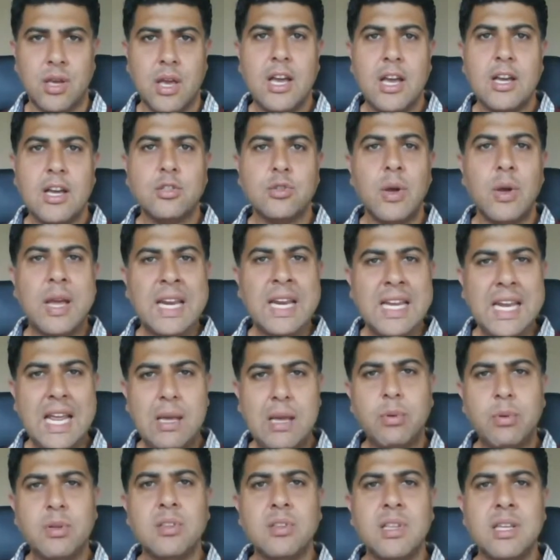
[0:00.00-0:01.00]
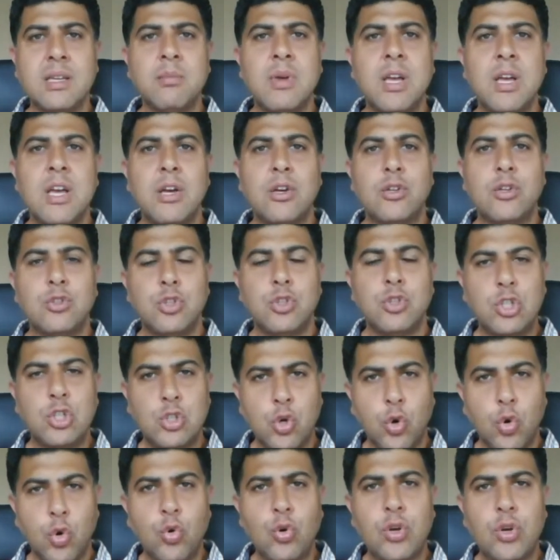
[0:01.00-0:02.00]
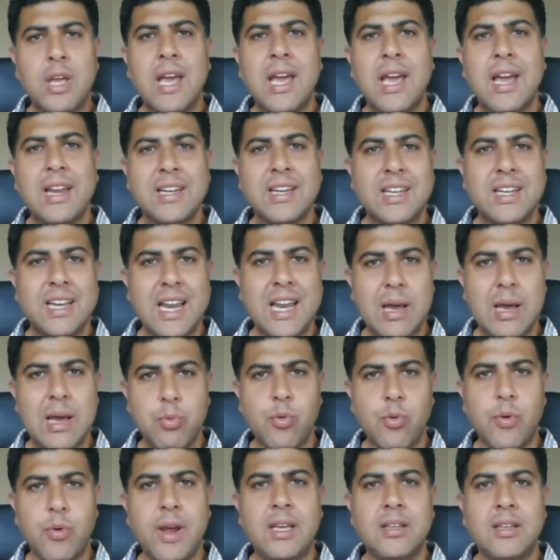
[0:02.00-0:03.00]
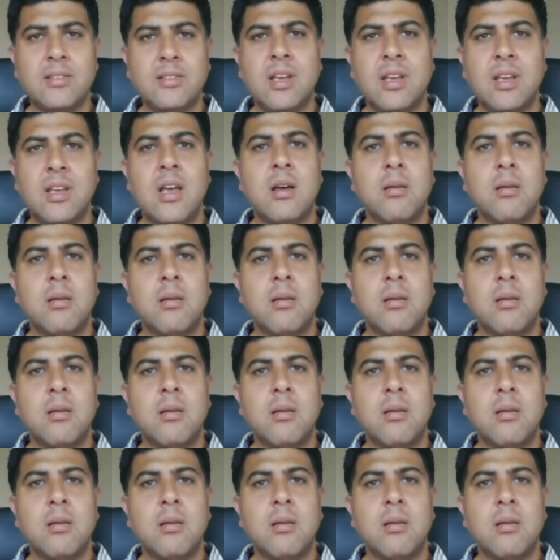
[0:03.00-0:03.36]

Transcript: So enable them to talk and collaborate